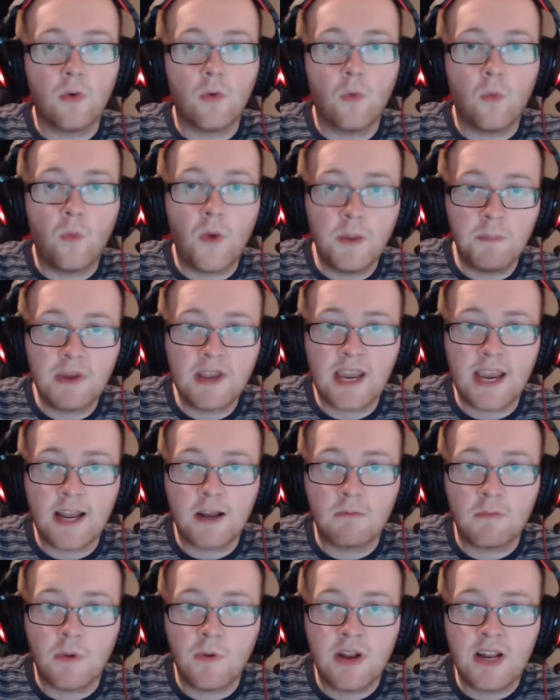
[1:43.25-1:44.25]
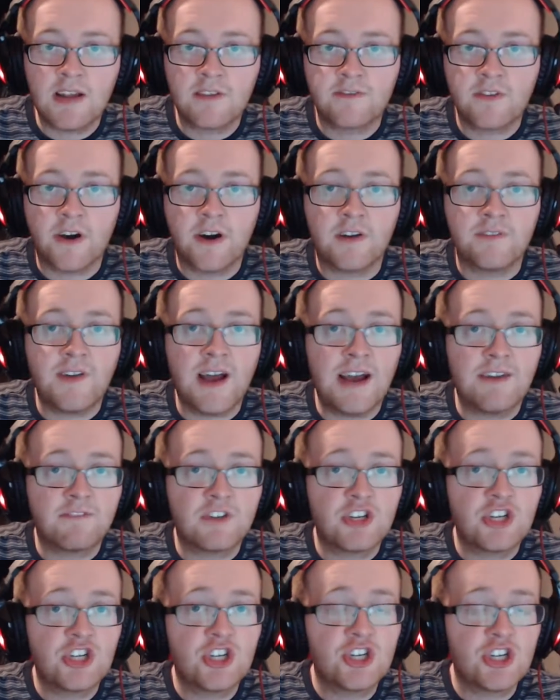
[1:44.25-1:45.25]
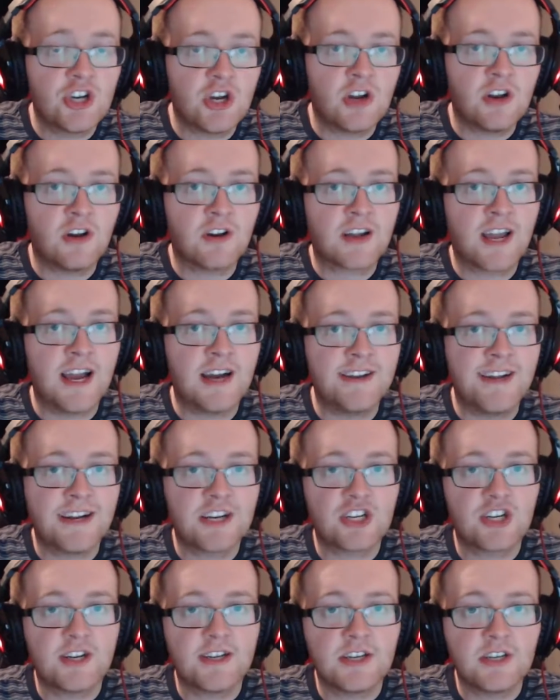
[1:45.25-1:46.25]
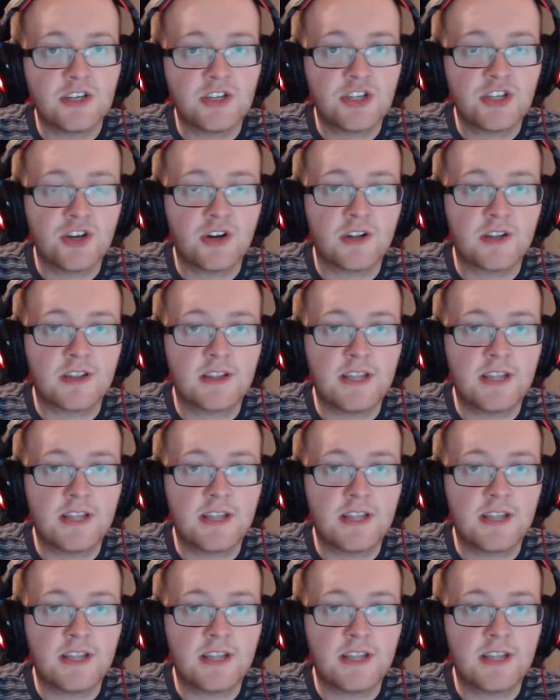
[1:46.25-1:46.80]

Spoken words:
we begin where we left off after Sherlock had actually shot